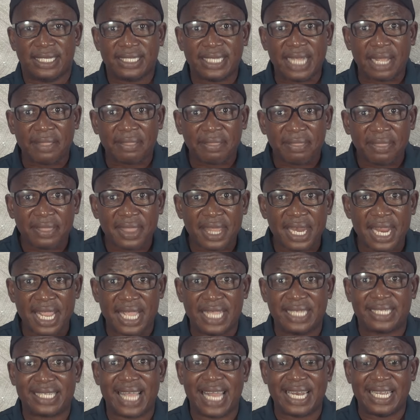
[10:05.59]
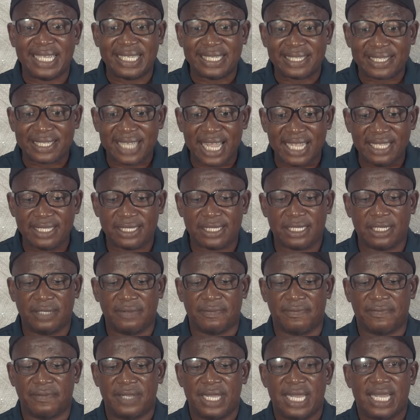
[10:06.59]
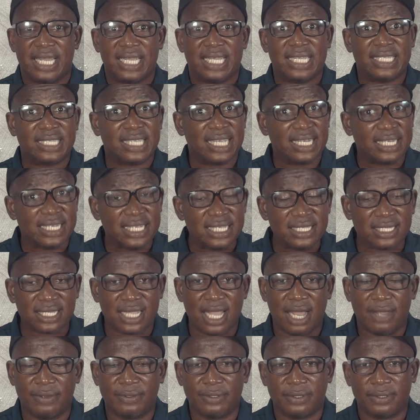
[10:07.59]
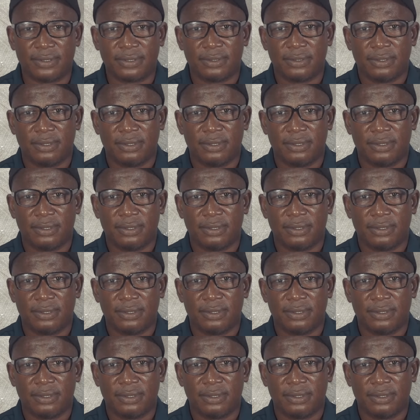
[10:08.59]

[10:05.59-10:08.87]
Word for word: The 3 is an incentive, it's a discount.